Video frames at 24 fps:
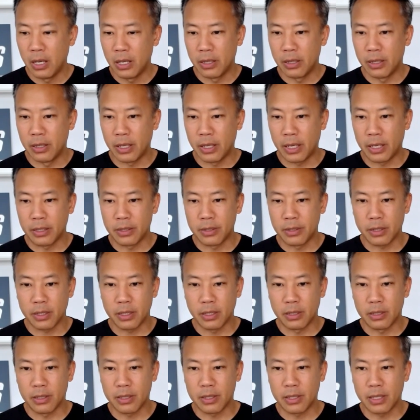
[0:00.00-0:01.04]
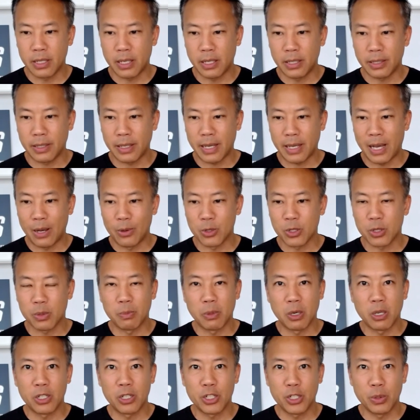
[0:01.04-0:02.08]
that it's not how
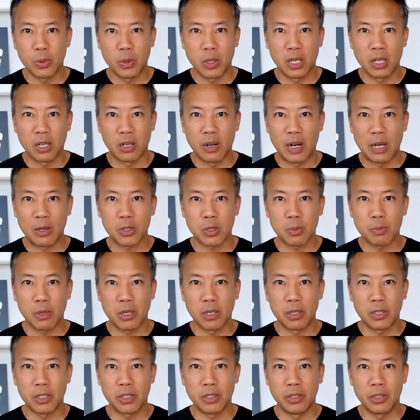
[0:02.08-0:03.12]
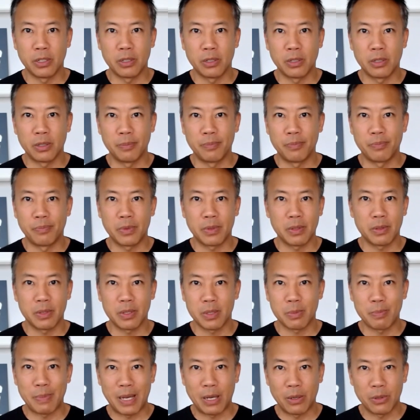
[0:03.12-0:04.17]
smart you are or how smart your
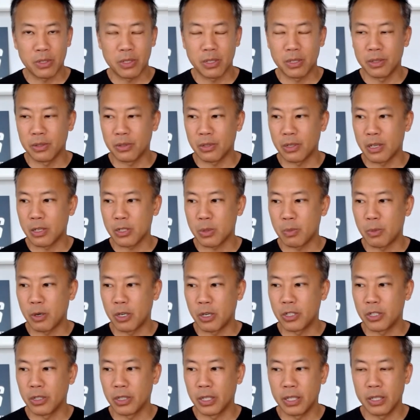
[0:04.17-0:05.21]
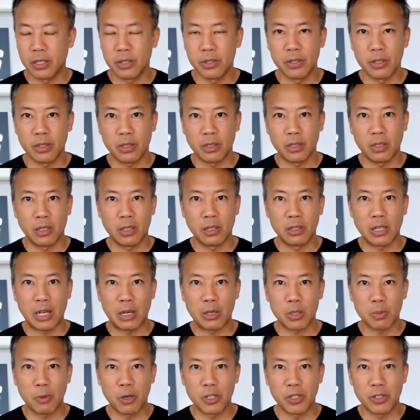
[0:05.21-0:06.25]
spouse is or how smart your kids are or how
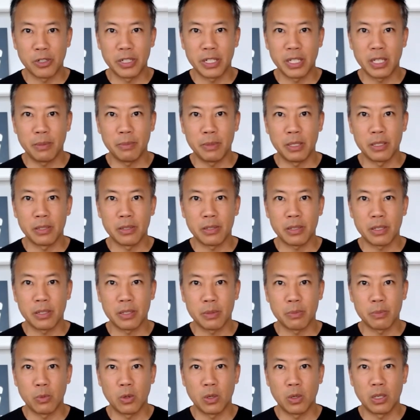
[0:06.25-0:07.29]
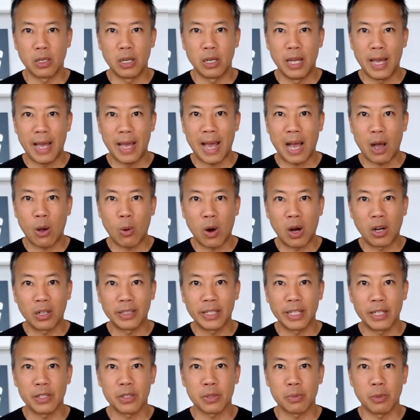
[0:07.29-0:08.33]
smart your team is. It's more, how are
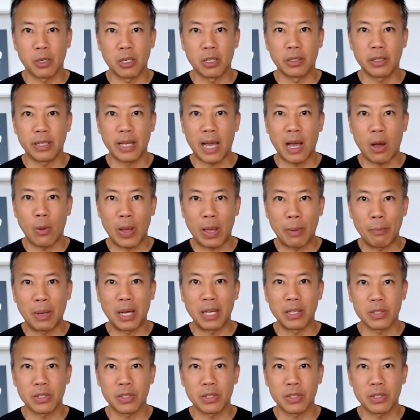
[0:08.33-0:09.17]
they smart? How am I